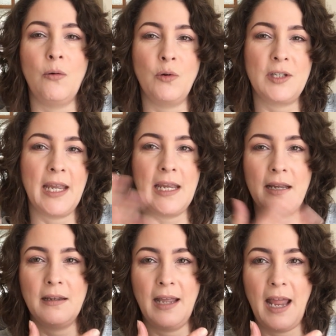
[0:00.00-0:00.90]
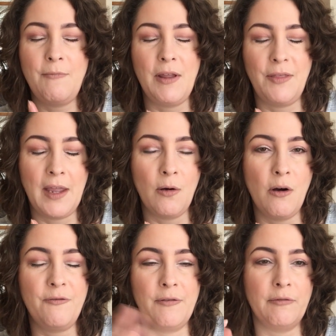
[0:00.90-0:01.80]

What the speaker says: or take everything off,